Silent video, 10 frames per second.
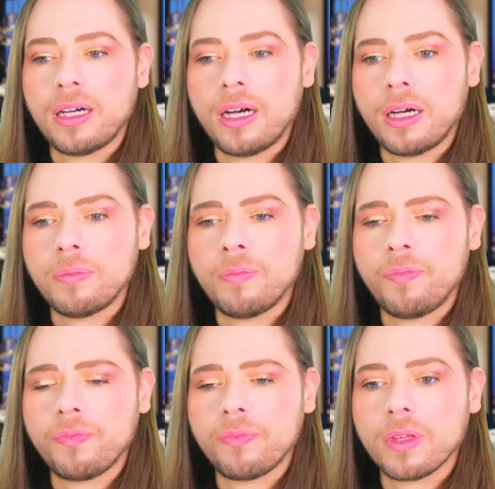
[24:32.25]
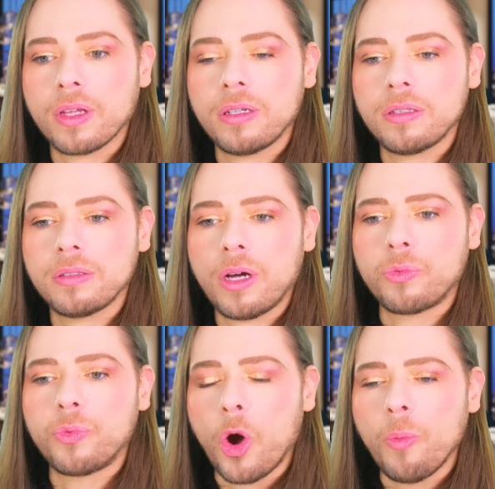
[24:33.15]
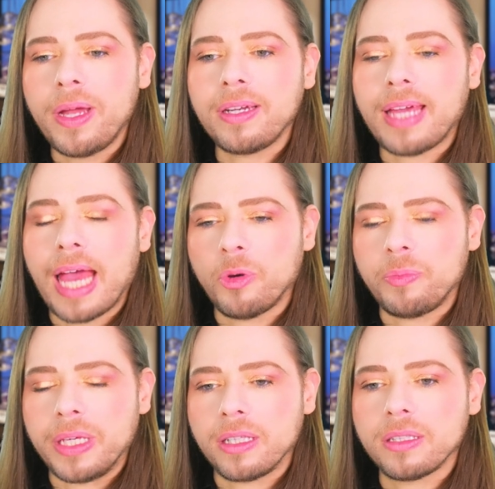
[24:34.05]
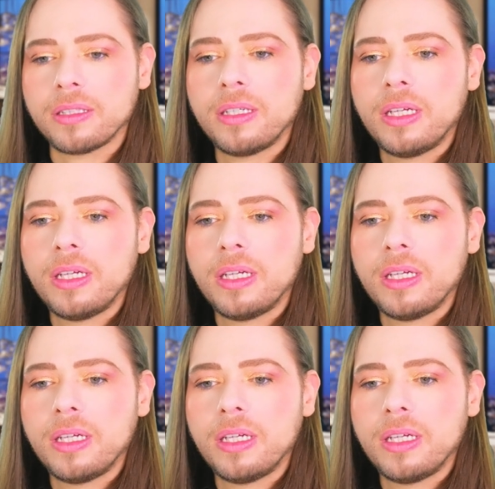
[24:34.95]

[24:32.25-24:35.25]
um, Roman chamomile